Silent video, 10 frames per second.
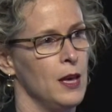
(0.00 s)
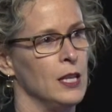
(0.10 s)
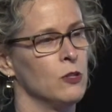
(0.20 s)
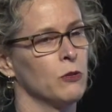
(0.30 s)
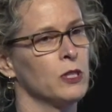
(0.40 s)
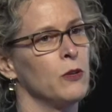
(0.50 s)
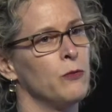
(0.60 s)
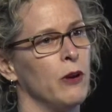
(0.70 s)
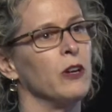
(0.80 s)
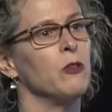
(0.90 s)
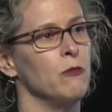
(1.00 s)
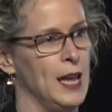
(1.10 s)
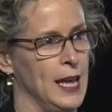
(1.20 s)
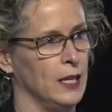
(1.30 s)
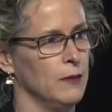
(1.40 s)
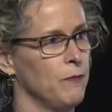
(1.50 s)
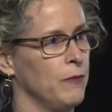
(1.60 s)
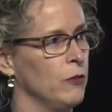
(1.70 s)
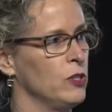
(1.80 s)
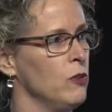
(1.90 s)
It's also very unique.
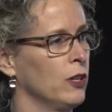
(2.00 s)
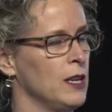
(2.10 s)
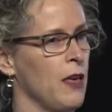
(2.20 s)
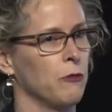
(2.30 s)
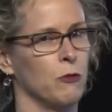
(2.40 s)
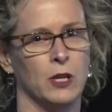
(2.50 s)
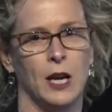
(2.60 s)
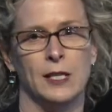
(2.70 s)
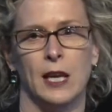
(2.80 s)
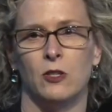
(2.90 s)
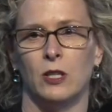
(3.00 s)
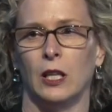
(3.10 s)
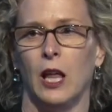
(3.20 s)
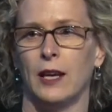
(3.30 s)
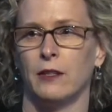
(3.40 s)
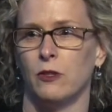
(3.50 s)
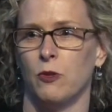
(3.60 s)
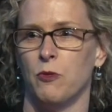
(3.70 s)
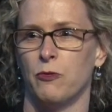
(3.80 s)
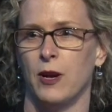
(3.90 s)
There is not another organisation like
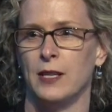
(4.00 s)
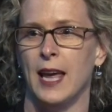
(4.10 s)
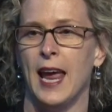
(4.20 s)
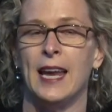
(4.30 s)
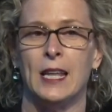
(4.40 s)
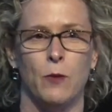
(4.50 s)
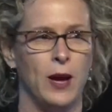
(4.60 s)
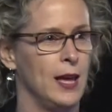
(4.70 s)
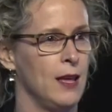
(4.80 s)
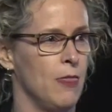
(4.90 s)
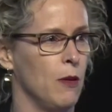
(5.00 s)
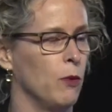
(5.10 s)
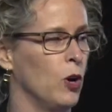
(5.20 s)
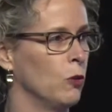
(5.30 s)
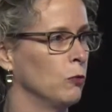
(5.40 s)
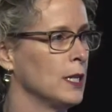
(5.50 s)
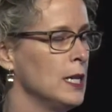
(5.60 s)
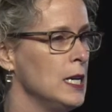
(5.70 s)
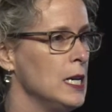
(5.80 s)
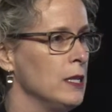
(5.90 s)
SuperFriend anywhere in the world.
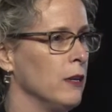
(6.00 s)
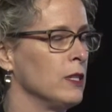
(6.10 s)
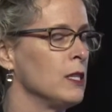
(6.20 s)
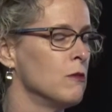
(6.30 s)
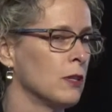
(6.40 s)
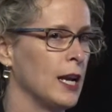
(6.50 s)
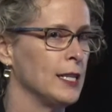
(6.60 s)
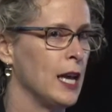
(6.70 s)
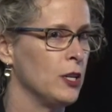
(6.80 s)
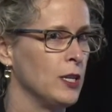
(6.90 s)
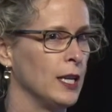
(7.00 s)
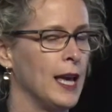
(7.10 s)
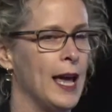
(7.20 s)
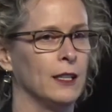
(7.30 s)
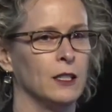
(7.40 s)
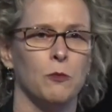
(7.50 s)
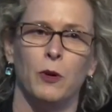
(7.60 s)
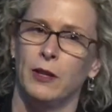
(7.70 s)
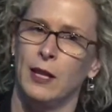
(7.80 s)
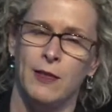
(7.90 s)
There is an organisation in Canada,
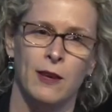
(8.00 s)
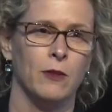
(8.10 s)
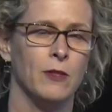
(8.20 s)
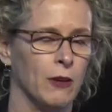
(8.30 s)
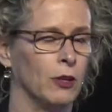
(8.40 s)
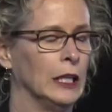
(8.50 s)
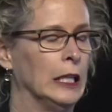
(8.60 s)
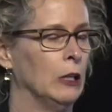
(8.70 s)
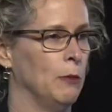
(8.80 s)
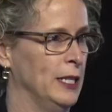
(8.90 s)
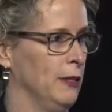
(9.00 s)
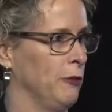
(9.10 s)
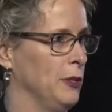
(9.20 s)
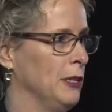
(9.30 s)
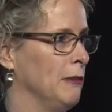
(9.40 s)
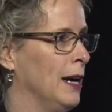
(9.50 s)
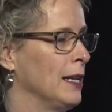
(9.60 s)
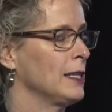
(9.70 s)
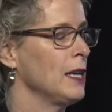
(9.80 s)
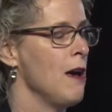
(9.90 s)
but they're a little bit different to
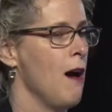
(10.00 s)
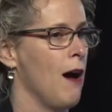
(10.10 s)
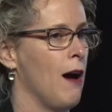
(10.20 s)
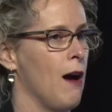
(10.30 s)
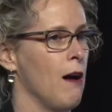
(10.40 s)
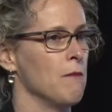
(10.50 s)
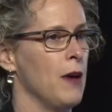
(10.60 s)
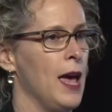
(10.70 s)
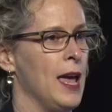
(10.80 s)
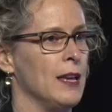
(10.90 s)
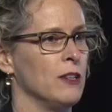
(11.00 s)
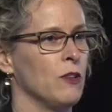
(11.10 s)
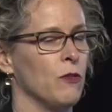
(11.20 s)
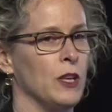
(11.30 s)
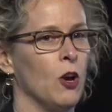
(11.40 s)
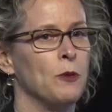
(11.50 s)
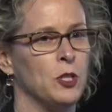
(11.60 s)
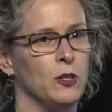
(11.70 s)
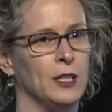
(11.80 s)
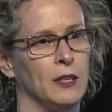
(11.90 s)
us. And the
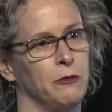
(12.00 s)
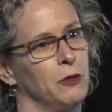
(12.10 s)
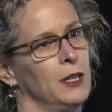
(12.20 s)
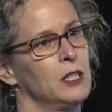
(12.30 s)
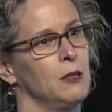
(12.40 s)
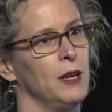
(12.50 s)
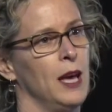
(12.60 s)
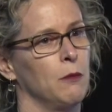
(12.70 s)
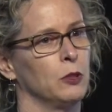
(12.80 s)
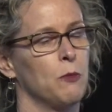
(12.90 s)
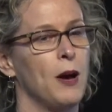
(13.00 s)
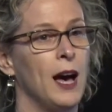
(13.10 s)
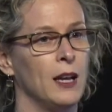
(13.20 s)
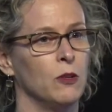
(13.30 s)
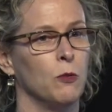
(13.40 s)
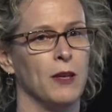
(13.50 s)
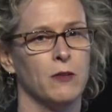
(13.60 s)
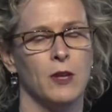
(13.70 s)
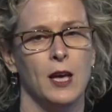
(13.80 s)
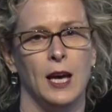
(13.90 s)
opportunity for us to be able to partner
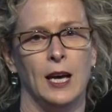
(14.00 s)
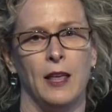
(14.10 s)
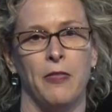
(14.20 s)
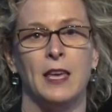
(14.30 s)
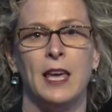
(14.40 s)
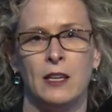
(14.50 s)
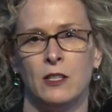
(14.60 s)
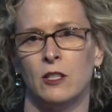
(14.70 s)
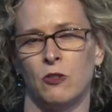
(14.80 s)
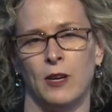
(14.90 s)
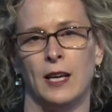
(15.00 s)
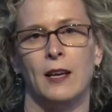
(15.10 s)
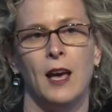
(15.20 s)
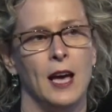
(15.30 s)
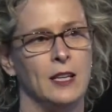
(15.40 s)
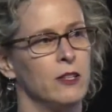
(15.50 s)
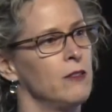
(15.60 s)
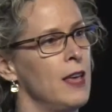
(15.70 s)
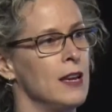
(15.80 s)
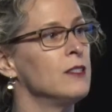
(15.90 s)
with the industry and
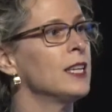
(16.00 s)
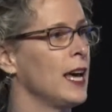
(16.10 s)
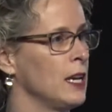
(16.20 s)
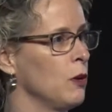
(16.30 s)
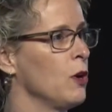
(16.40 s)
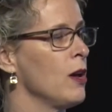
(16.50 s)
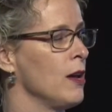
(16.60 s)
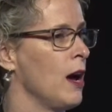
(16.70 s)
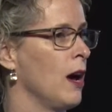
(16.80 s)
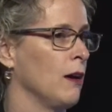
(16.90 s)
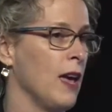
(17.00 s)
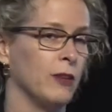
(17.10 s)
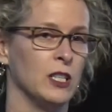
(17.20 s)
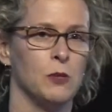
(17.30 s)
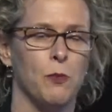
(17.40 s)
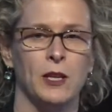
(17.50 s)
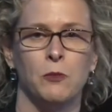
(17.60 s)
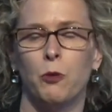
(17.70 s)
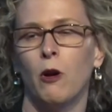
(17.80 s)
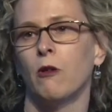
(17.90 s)
to then take
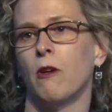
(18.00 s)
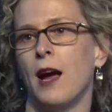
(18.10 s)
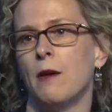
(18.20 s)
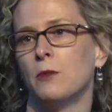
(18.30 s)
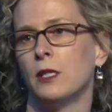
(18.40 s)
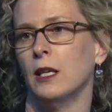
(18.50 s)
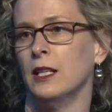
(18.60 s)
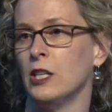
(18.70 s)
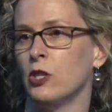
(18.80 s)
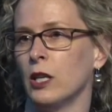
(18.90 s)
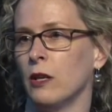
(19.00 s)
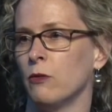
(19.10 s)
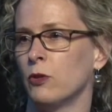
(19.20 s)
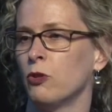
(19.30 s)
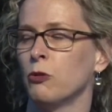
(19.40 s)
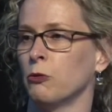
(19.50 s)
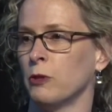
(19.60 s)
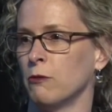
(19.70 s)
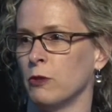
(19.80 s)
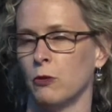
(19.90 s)
evidence-based programs, initiatives,
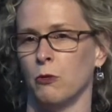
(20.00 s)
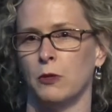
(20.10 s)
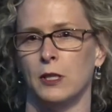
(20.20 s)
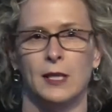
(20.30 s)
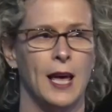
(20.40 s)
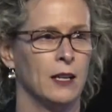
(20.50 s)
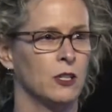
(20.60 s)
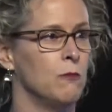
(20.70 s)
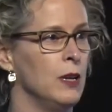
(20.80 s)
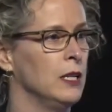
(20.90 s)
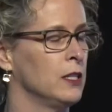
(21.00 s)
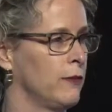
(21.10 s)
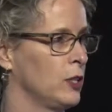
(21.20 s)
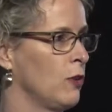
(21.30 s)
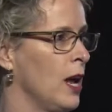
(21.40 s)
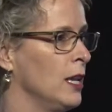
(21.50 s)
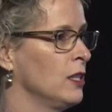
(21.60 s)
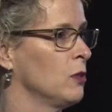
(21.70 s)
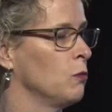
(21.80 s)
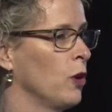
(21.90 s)
tools and resources out to millions of
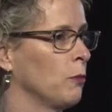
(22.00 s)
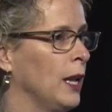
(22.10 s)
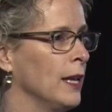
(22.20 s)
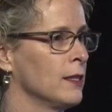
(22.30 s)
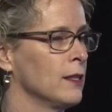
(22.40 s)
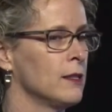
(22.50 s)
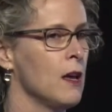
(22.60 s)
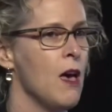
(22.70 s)
Australians and workplaces,